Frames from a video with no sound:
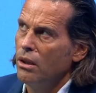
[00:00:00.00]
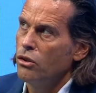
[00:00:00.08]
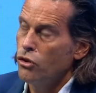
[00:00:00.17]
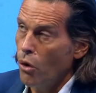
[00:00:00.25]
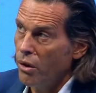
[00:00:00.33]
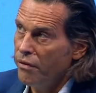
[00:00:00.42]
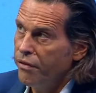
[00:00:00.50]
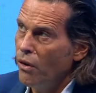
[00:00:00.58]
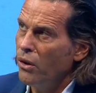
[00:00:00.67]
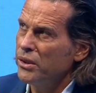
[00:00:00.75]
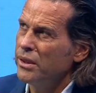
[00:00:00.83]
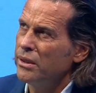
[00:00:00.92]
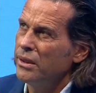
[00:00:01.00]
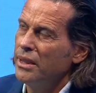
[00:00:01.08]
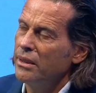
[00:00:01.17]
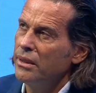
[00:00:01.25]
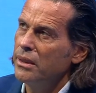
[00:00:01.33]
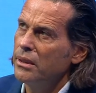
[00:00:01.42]
joined forces here,
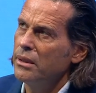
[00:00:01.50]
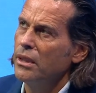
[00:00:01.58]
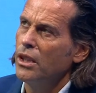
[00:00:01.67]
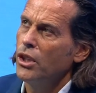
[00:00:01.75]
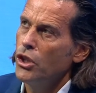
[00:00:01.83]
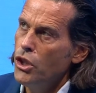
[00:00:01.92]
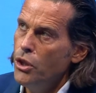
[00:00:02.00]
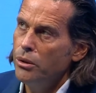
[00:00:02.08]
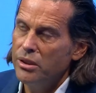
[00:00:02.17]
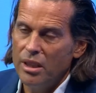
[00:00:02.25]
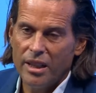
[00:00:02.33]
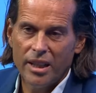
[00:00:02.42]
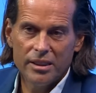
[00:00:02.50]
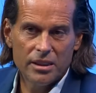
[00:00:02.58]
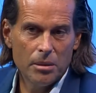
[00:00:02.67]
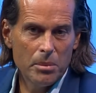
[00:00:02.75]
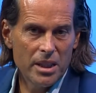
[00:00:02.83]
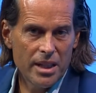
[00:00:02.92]
is use the
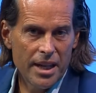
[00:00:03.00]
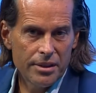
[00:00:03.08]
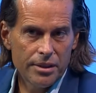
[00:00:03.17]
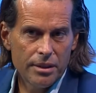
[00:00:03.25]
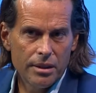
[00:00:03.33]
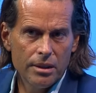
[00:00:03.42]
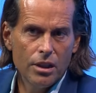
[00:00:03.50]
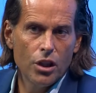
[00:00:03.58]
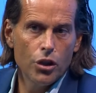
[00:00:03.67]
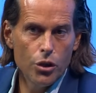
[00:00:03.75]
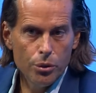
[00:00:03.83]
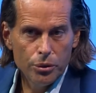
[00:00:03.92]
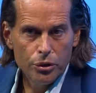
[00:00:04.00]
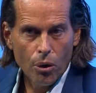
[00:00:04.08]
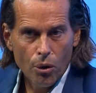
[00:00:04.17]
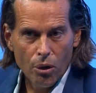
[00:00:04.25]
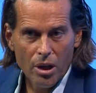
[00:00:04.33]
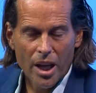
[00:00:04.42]
customer data, use
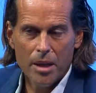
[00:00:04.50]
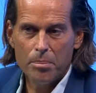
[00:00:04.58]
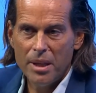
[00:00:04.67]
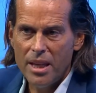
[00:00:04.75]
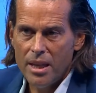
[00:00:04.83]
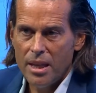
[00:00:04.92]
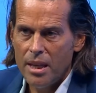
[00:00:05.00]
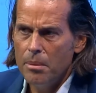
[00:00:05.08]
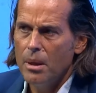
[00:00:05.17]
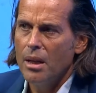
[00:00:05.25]
all IP,